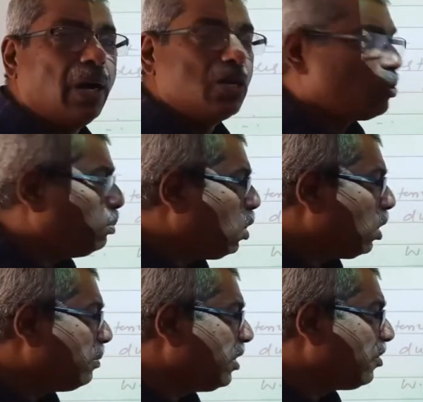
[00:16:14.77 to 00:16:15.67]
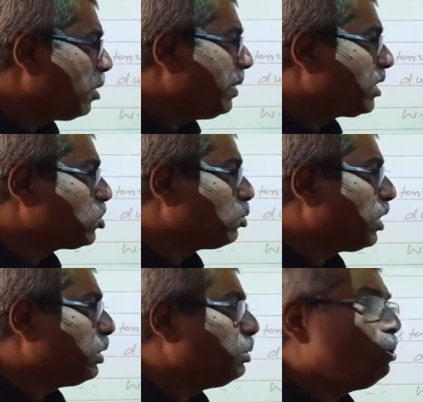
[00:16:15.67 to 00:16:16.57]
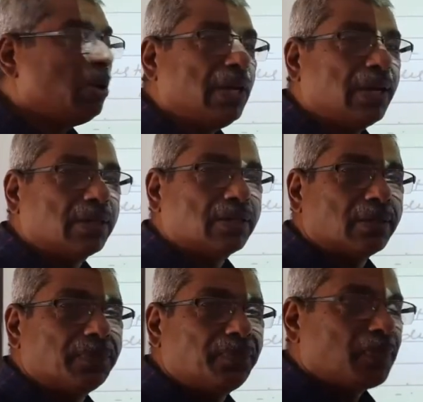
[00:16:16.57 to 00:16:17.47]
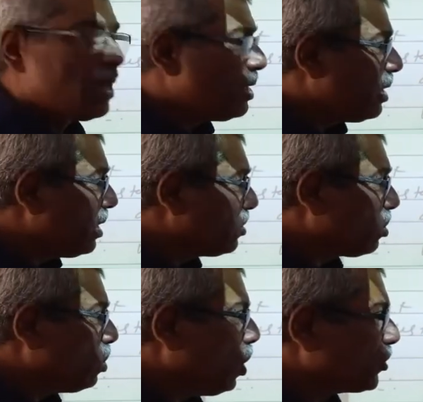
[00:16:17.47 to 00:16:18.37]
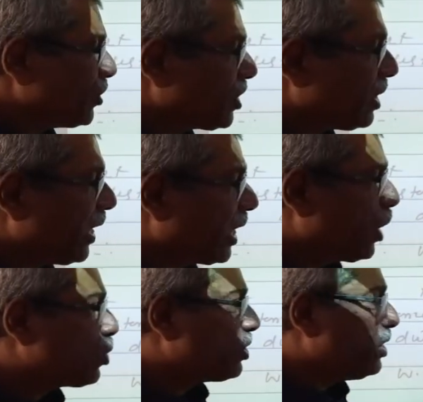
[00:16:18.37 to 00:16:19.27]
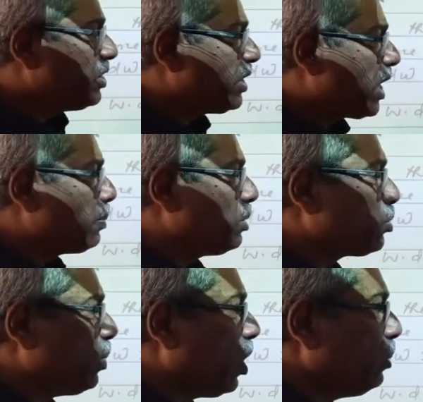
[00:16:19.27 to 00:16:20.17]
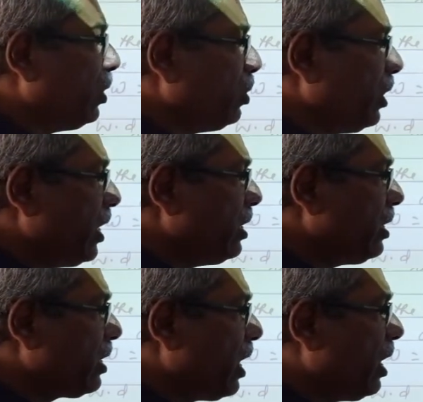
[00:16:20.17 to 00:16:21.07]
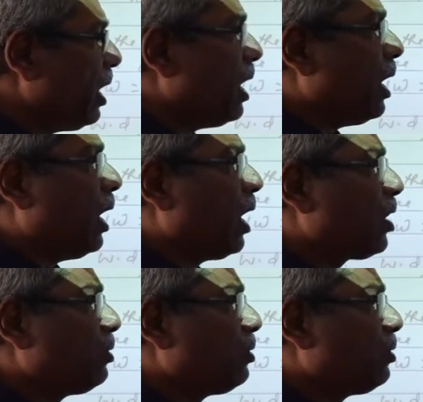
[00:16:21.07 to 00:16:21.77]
small m divided by x square into dx. So constants are taken outside g capital small m into integral r to